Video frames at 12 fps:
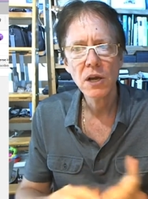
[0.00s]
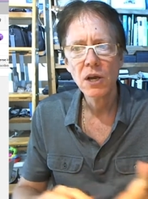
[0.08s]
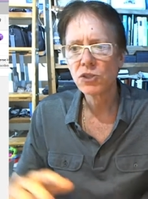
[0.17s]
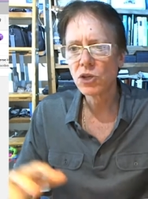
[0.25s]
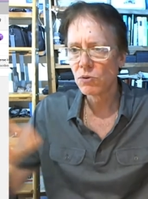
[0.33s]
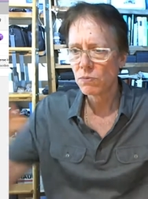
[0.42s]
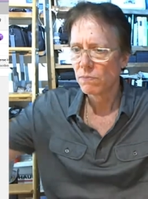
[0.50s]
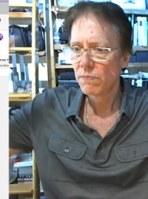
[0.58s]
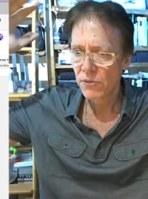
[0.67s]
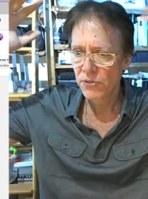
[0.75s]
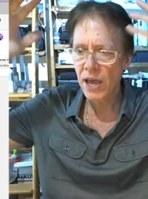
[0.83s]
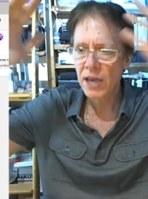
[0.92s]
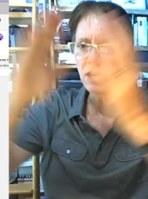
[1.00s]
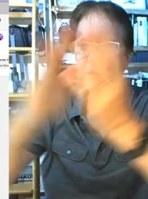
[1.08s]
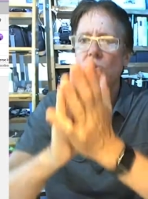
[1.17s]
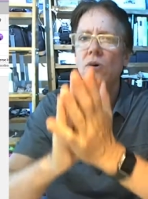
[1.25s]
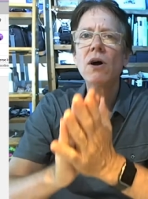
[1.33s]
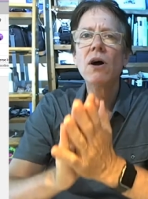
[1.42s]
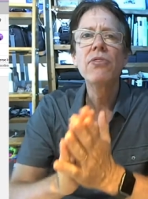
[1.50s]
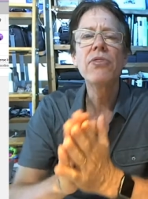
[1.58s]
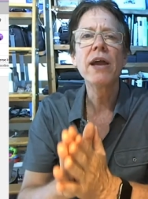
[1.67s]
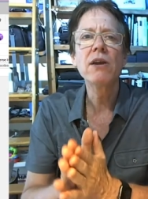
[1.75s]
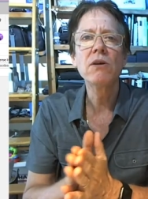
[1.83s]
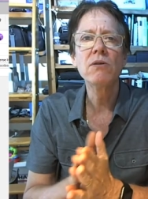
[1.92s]
So thank you.
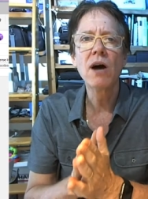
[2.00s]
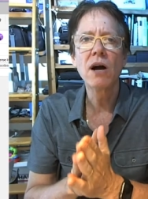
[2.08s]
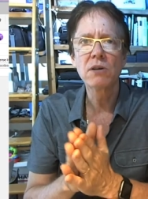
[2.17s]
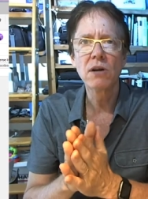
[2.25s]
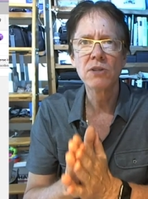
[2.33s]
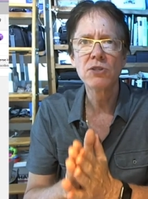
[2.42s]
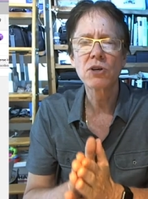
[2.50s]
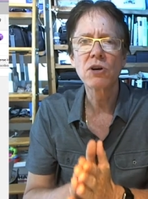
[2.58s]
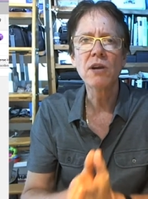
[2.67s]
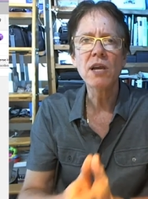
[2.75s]
Thank you, Dr. Unzicker.